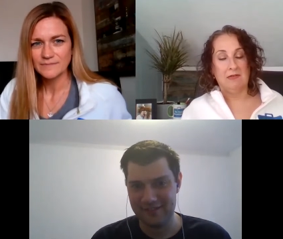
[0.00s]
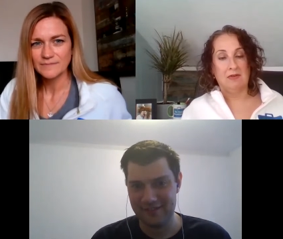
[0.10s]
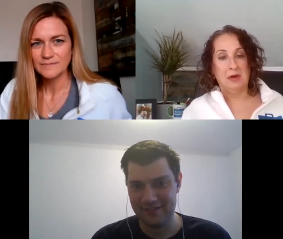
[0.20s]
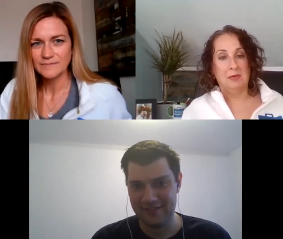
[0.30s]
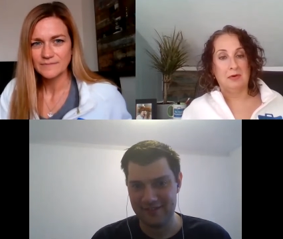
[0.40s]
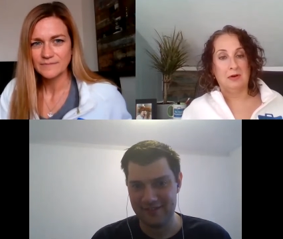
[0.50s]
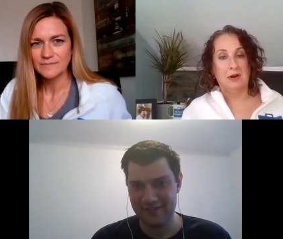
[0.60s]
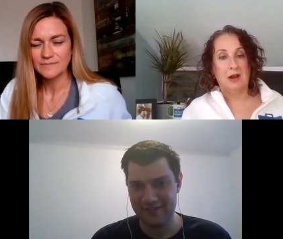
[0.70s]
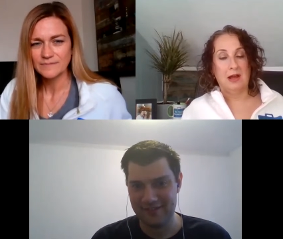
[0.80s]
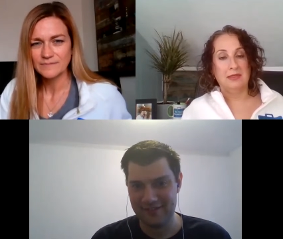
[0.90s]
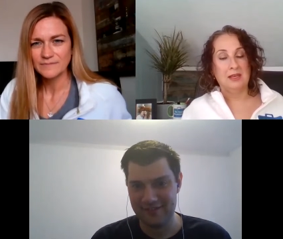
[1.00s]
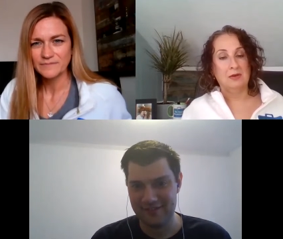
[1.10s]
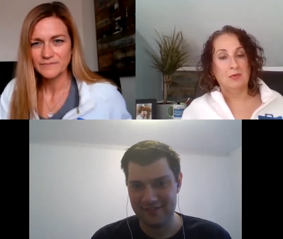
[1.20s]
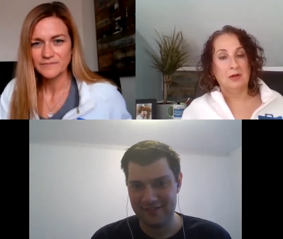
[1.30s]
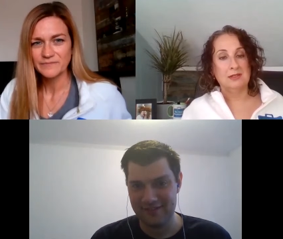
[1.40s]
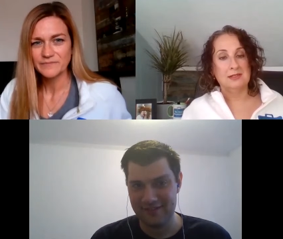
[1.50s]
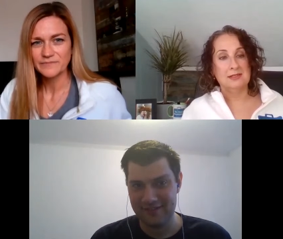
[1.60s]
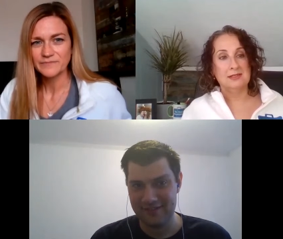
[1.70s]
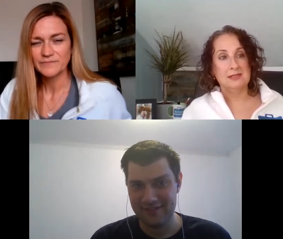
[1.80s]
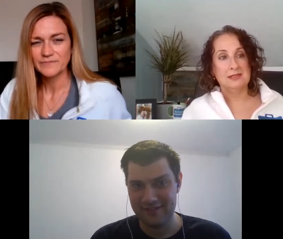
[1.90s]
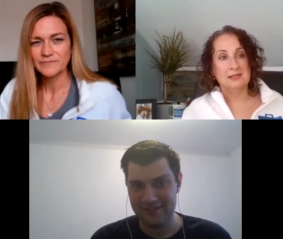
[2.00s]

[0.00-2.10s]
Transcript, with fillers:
Speaker 1: I remember, I think it was